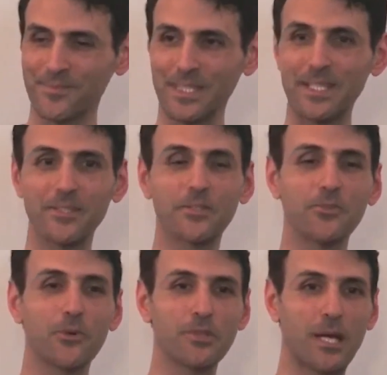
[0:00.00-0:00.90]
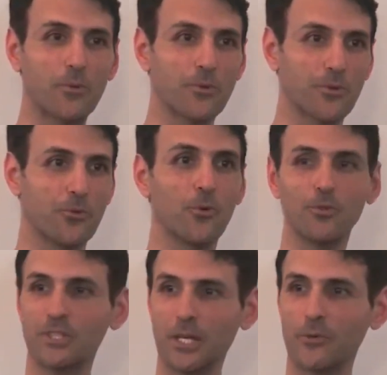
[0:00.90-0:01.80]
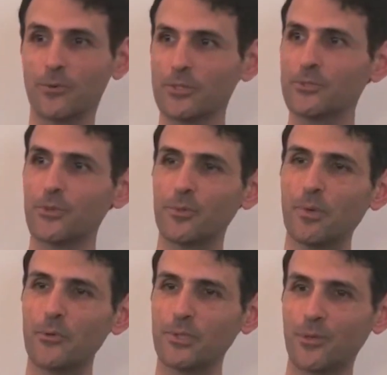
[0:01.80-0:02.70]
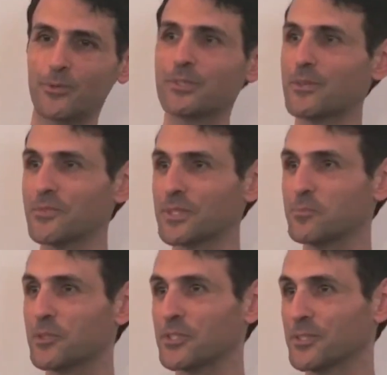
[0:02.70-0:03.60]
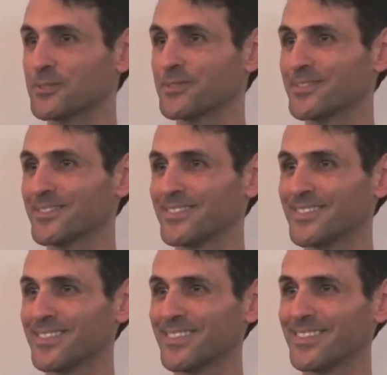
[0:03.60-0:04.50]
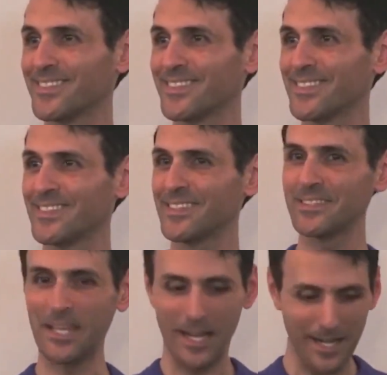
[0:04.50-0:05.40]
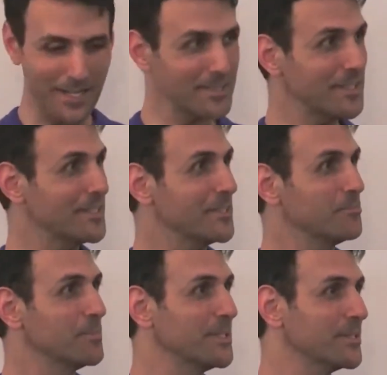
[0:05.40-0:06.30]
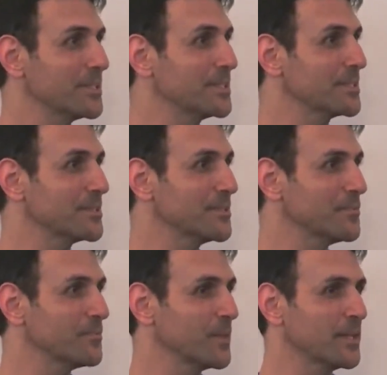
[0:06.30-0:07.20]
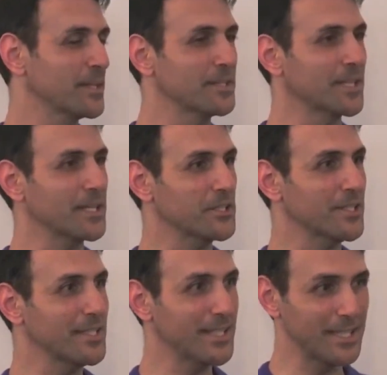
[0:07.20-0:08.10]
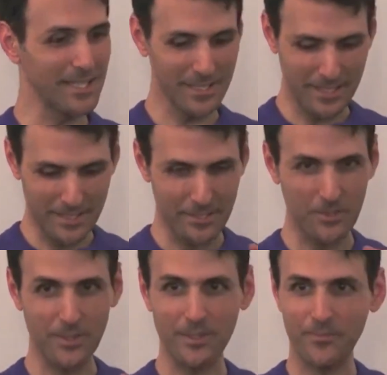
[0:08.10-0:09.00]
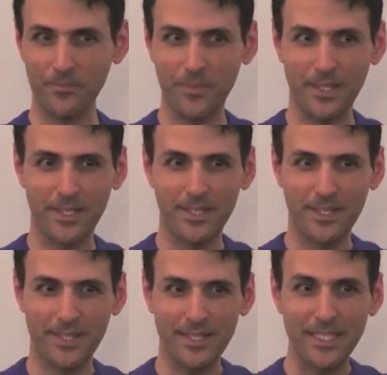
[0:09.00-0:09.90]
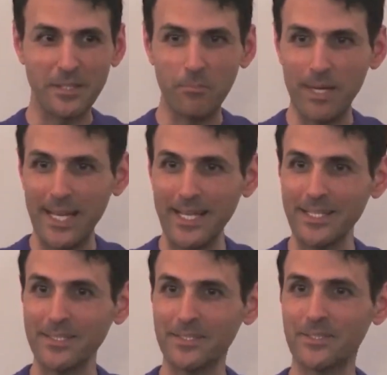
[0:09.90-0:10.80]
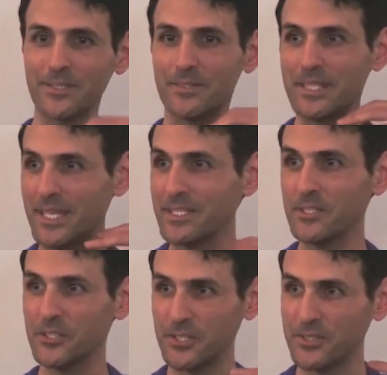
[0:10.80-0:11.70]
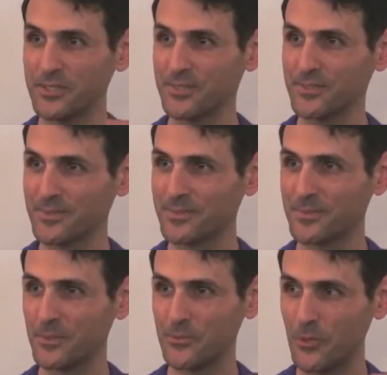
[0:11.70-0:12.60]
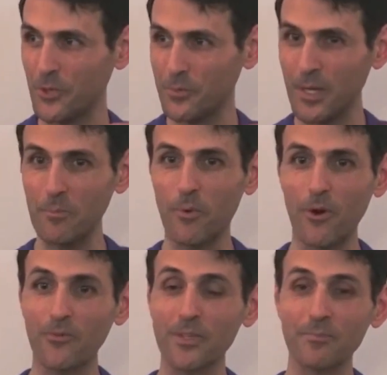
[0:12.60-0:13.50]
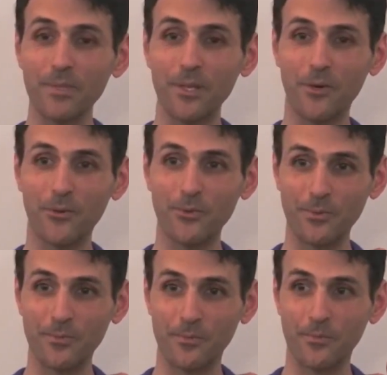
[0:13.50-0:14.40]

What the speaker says: and not our throat chakra, which is all about our self-expression. The heart in the middle is actually, again, it blends the energies from above and below